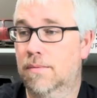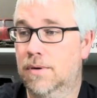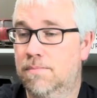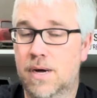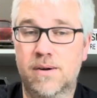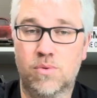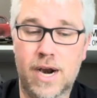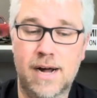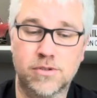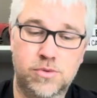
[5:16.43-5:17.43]
But what
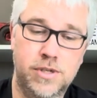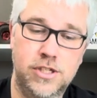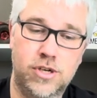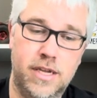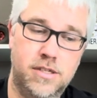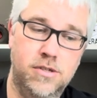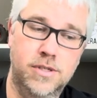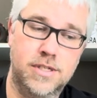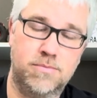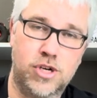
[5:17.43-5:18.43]
I was really trying to do
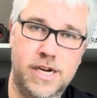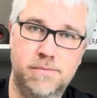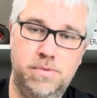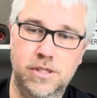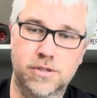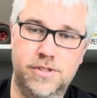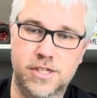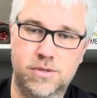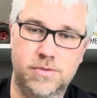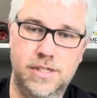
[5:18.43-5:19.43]
is I'm trying to build
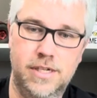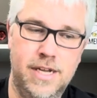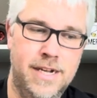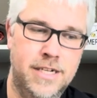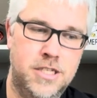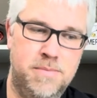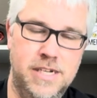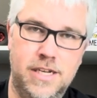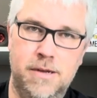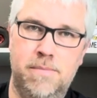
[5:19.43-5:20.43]
this one to be
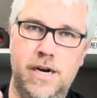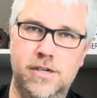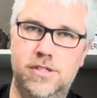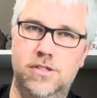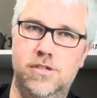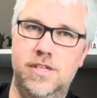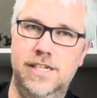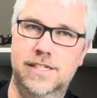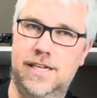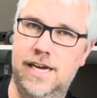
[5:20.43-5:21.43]
in comparison to the
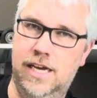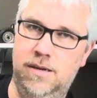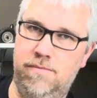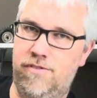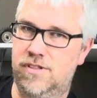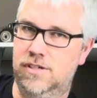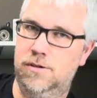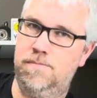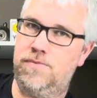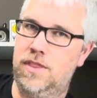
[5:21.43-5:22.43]
end game for
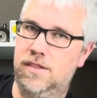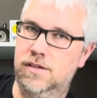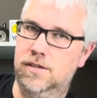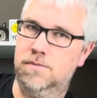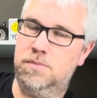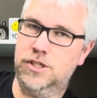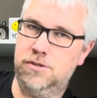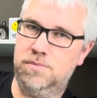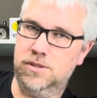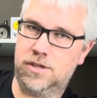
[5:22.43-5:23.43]
the
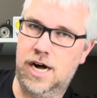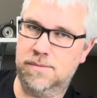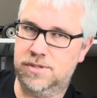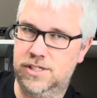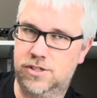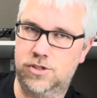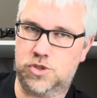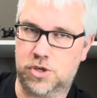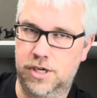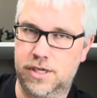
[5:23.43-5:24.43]
budget build competition
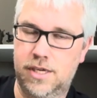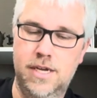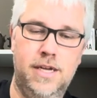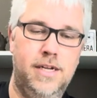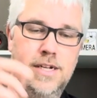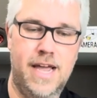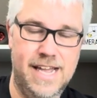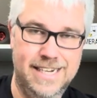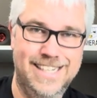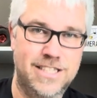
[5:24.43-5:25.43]
truck
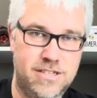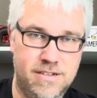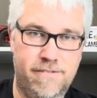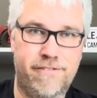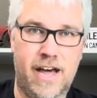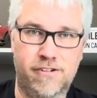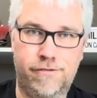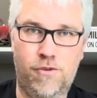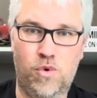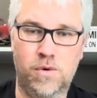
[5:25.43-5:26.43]
and its final
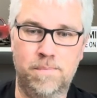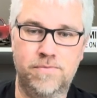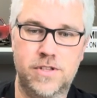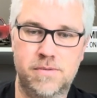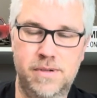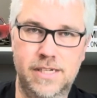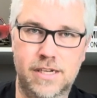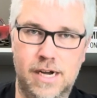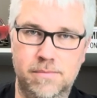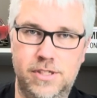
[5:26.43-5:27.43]
form to be in
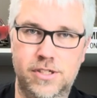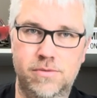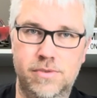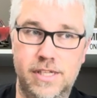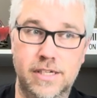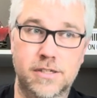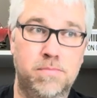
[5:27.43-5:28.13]
competition with this.